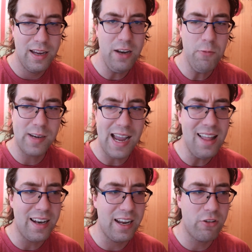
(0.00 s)
In
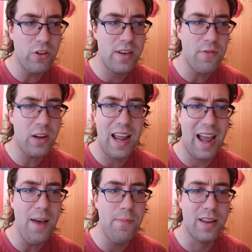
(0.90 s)
reality, it's just never going to
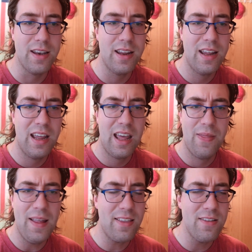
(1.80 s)
happen.
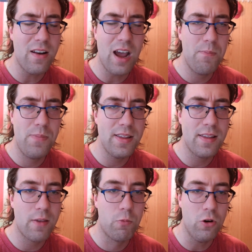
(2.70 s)
That's not how
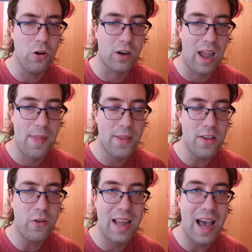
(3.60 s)
businesses work, and that's
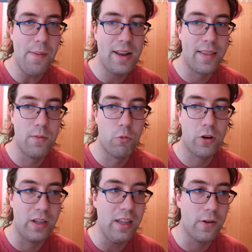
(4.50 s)
not how capitalism
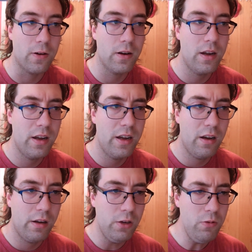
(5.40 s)
works either.
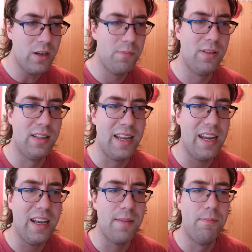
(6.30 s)
You can
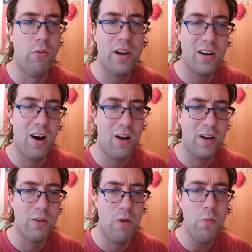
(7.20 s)
complain and boycott
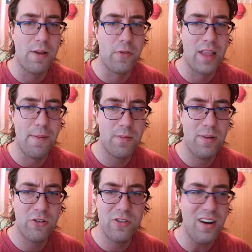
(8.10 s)
all you want whenever this happens,
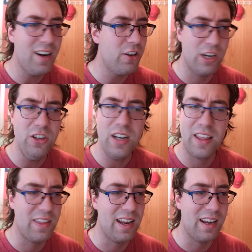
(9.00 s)
but it's just not going to change
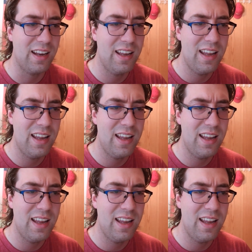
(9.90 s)
anything.